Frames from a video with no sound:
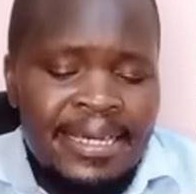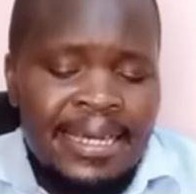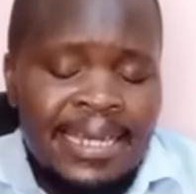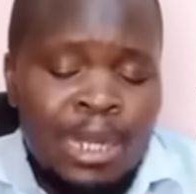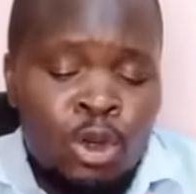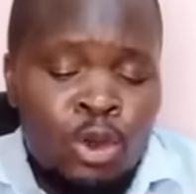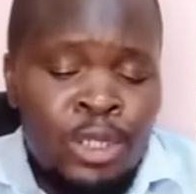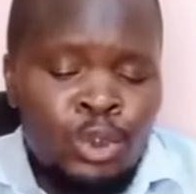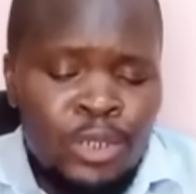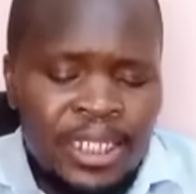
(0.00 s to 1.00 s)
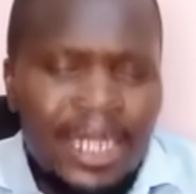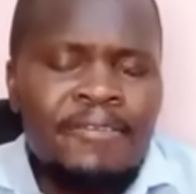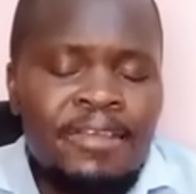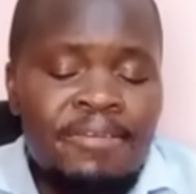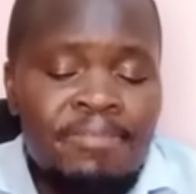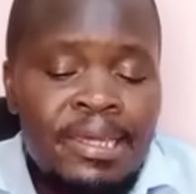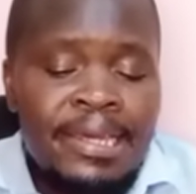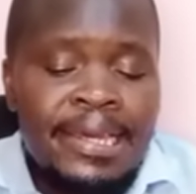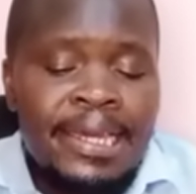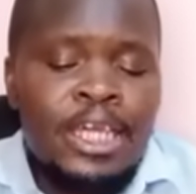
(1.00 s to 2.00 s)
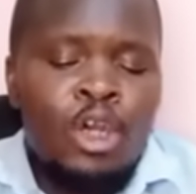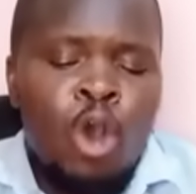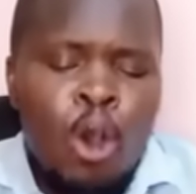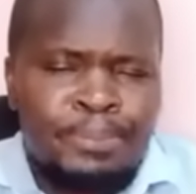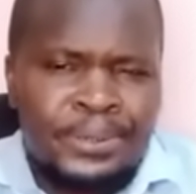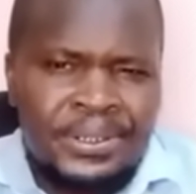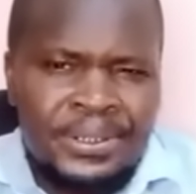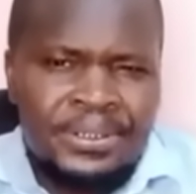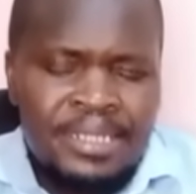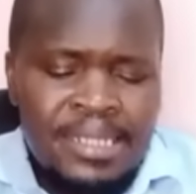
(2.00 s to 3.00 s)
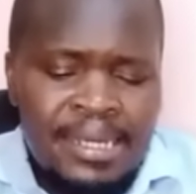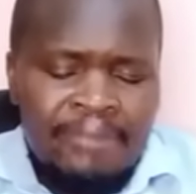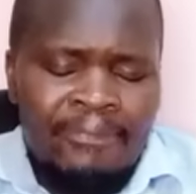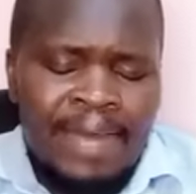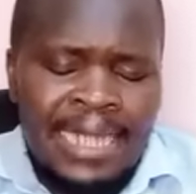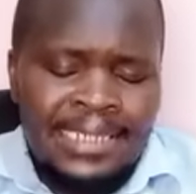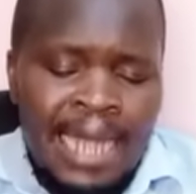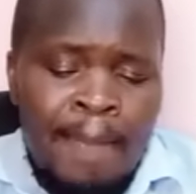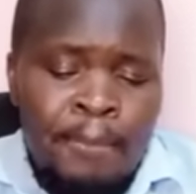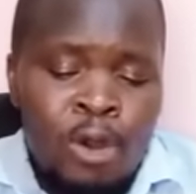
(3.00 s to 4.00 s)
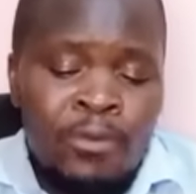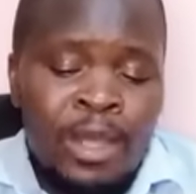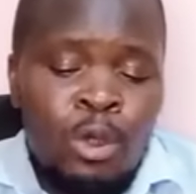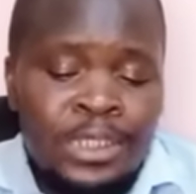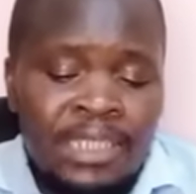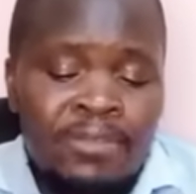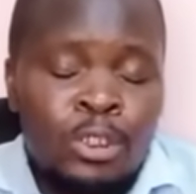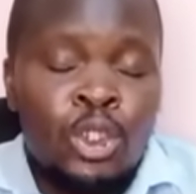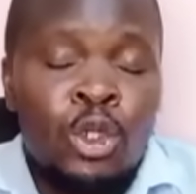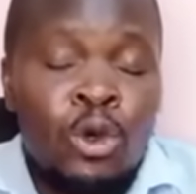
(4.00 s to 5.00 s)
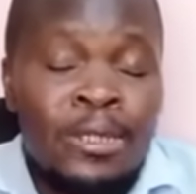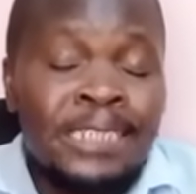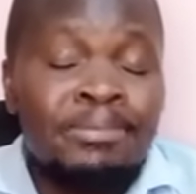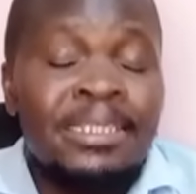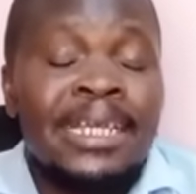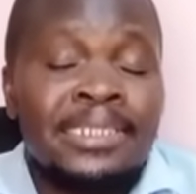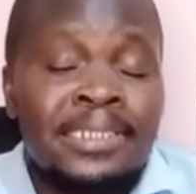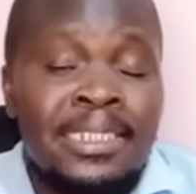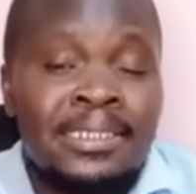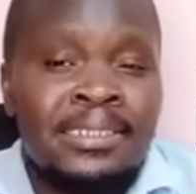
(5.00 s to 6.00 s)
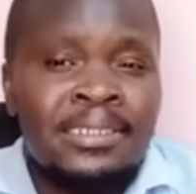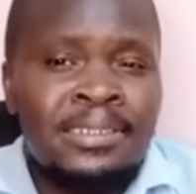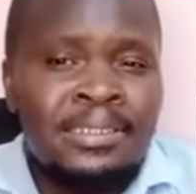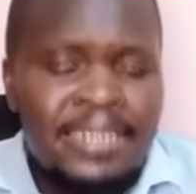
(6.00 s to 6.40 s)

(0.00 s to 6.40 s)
And according to Rigathi, he hopes that upon the conservatory orders being extended,